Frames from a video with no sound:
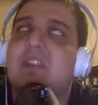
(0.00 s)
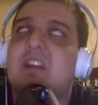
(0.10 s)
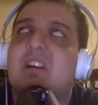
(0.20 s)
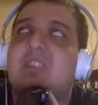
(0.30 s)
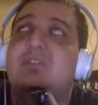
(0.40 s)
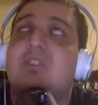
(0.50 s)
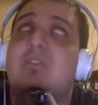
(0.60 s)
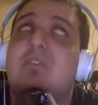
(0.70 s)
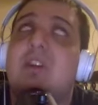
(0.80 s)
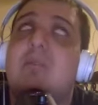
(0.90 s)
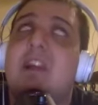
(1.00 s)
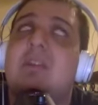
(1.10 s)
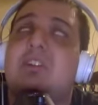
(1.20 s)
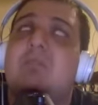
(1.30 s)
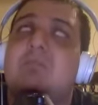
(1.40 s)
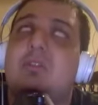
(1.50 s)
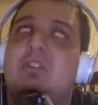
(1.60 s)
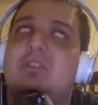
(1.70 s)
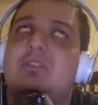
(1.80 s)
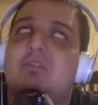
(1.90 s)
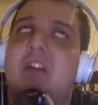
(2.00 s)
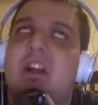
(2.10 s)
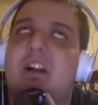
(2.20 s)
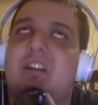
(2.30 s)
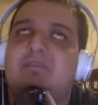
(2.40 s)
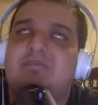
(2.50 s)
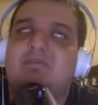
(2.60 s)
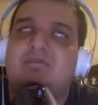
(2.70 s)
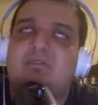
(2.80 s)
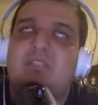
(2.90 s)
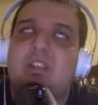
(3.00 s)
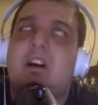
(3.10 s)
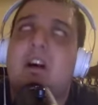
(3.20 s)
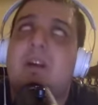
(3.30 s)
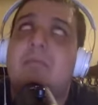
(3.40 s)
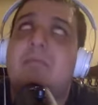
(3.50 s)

So they made up some rules where um,